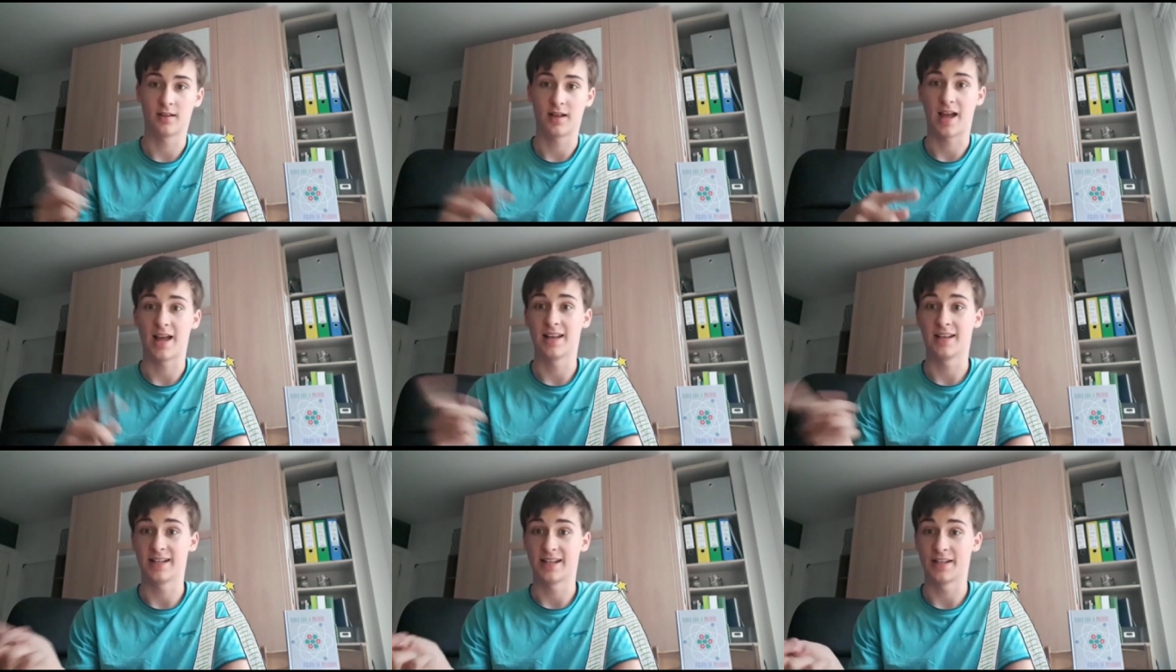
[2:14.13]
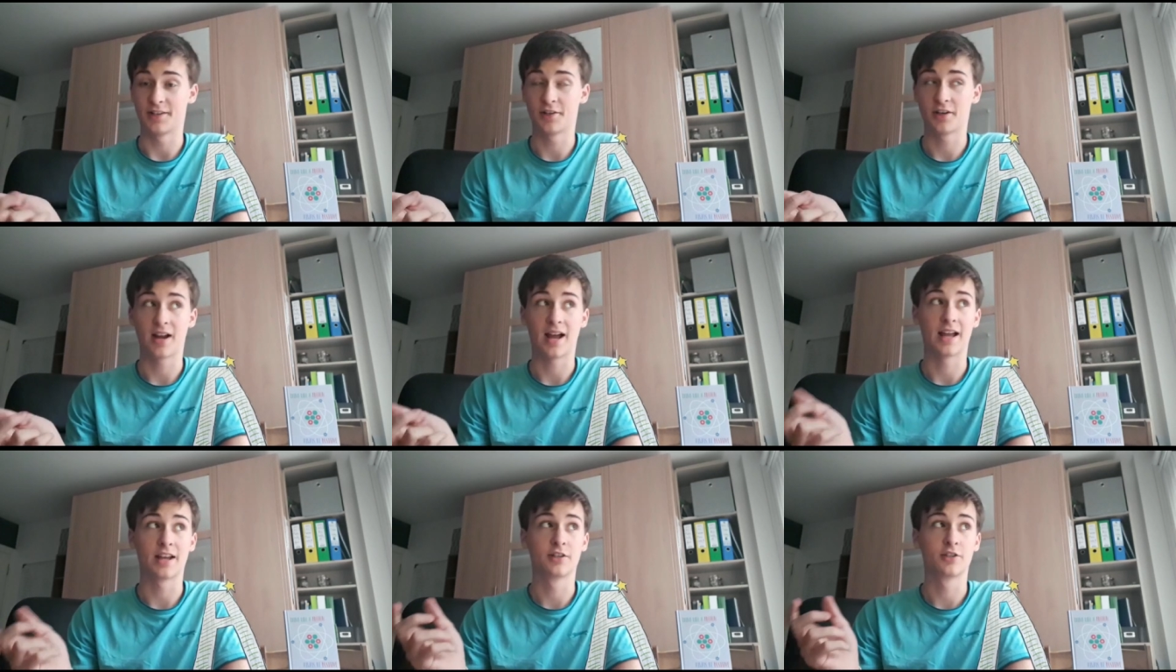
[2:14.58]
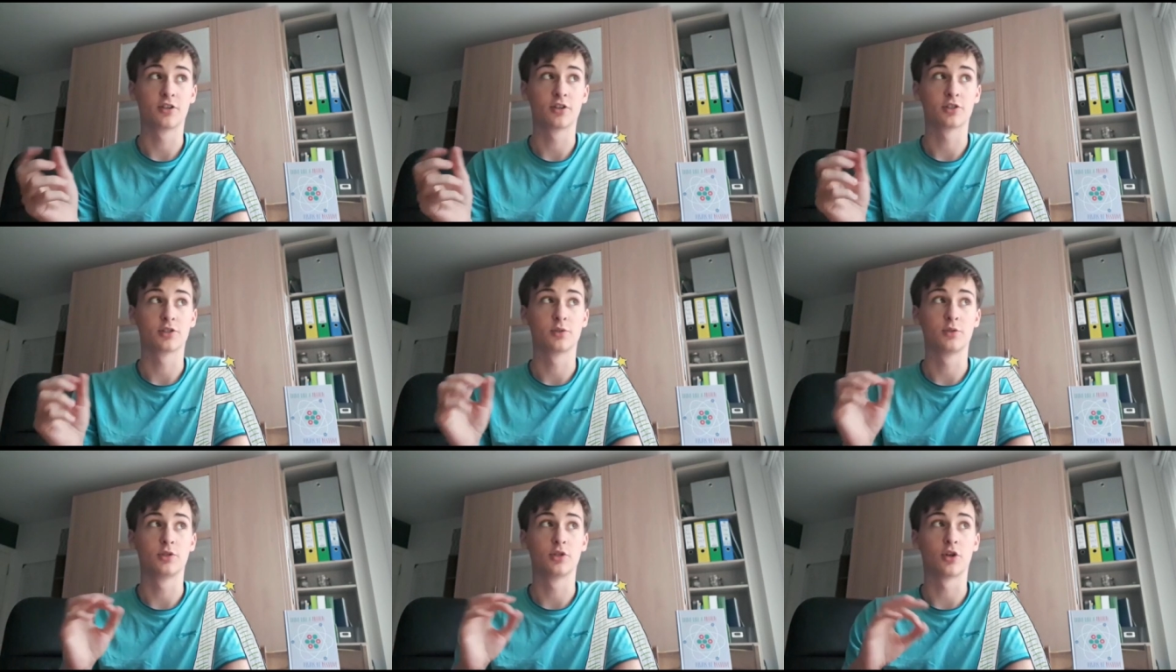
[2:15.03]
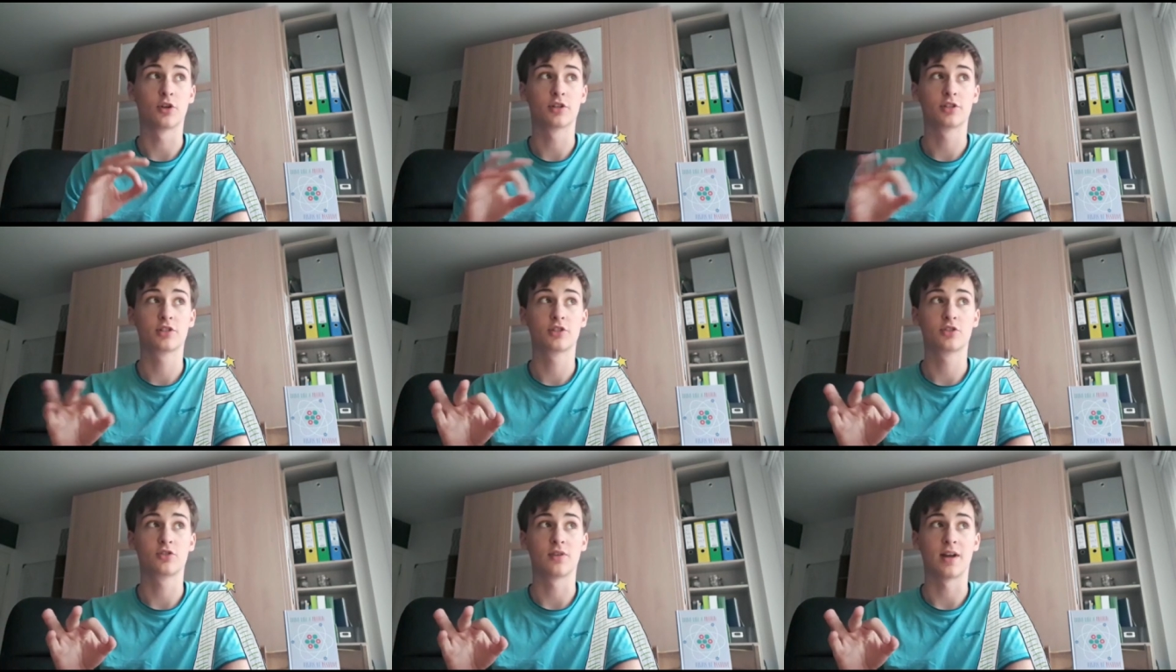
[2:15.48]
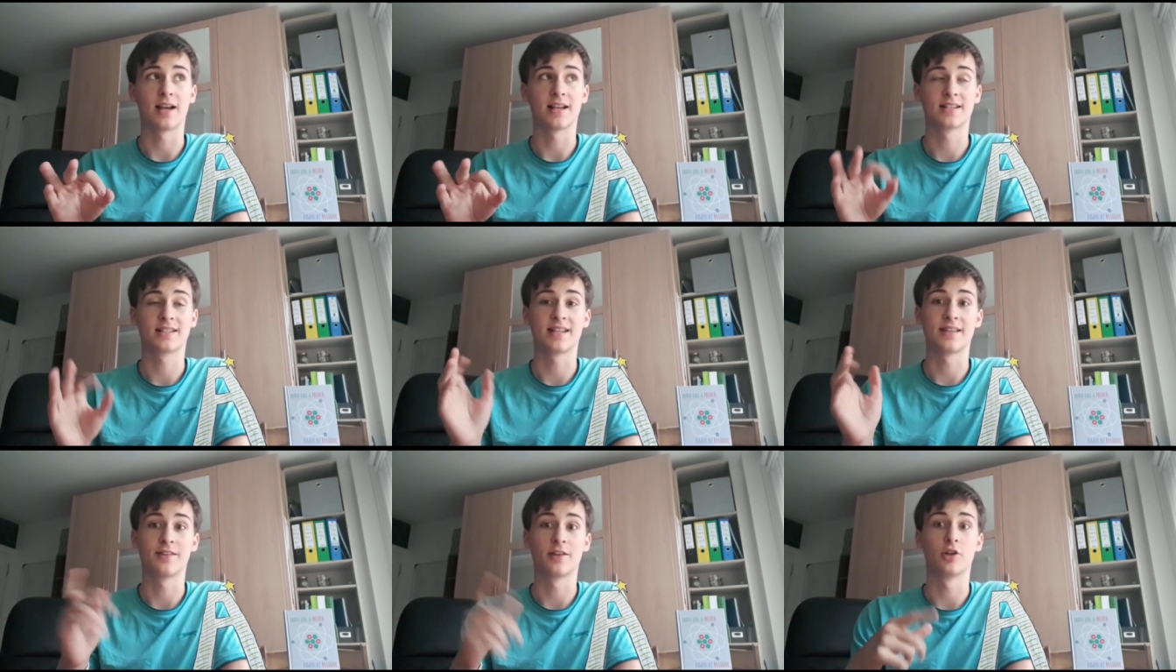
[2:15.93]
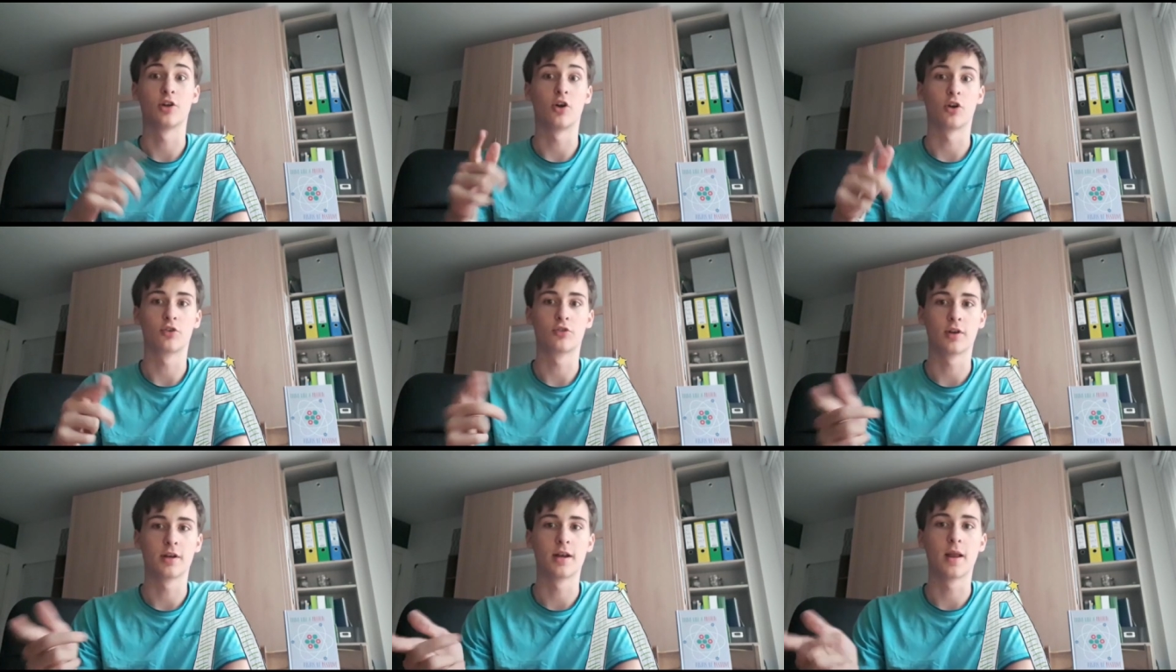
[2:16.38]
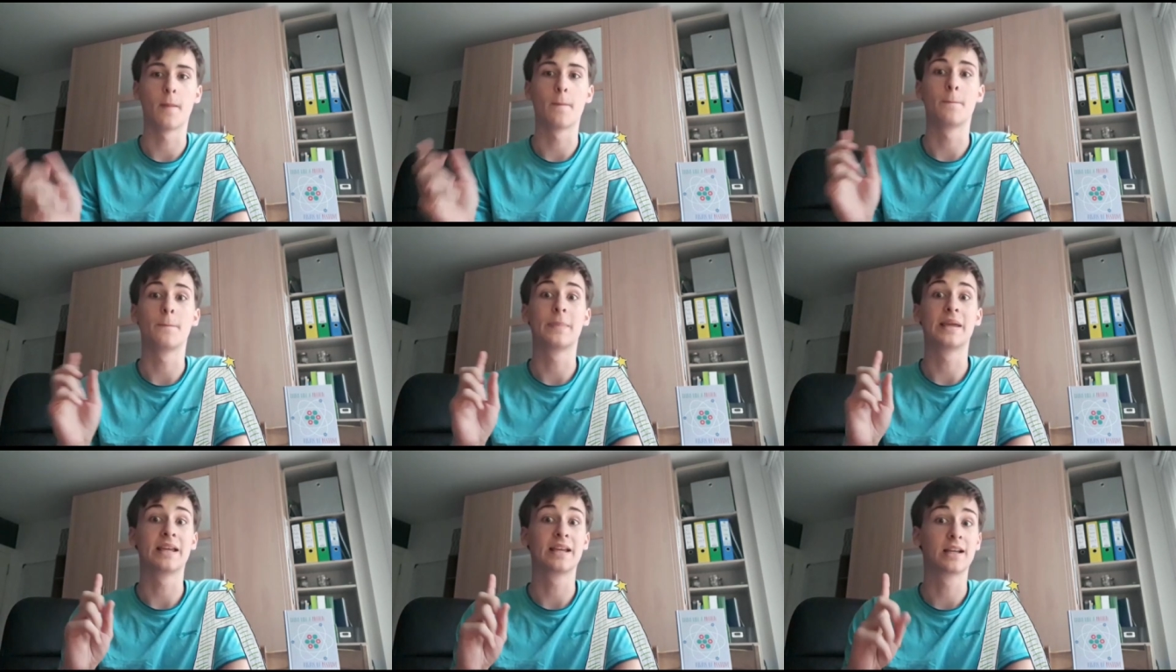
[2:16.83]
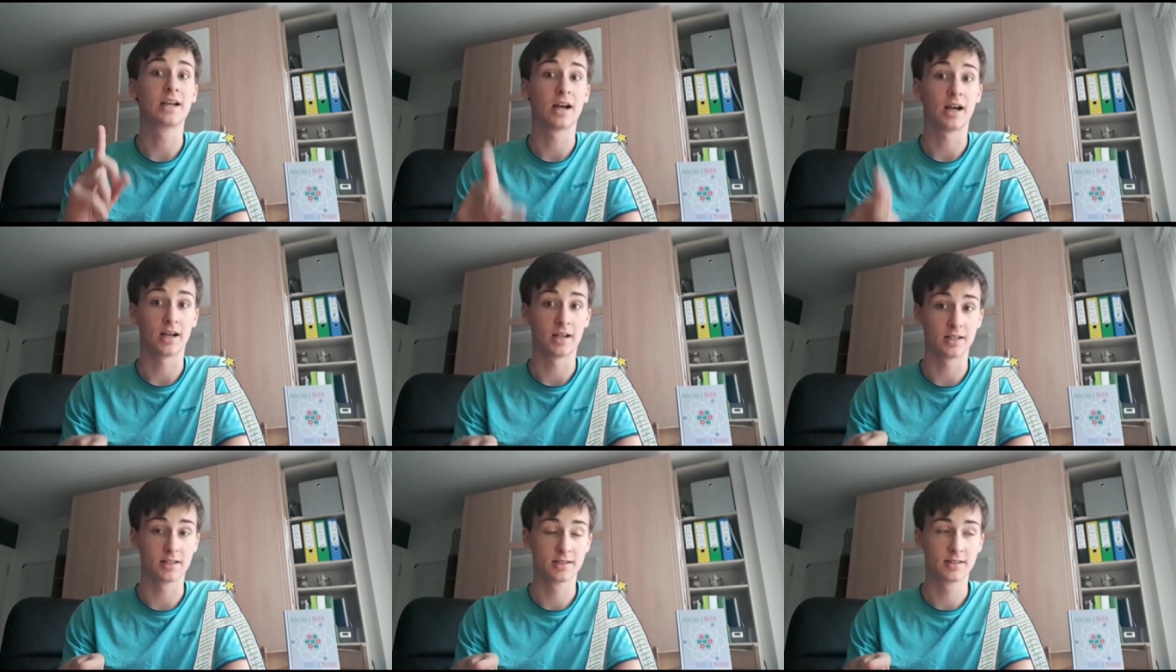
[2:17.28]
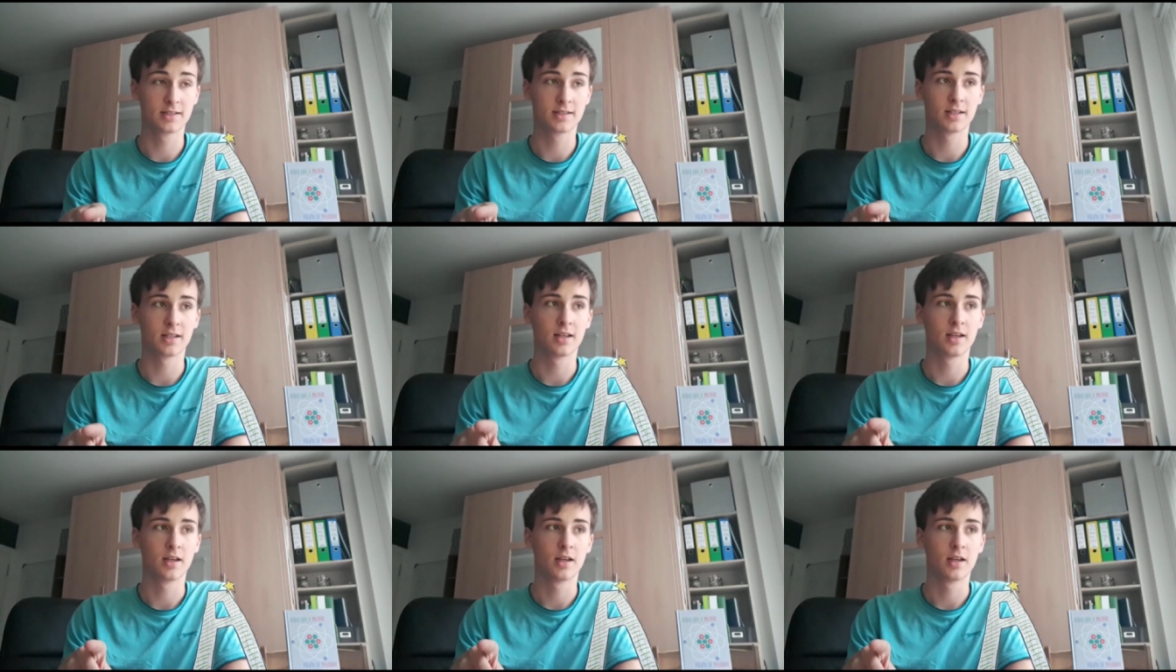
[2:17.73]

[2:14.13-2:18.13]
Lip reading: at later, and you're also not as stressed in the long run because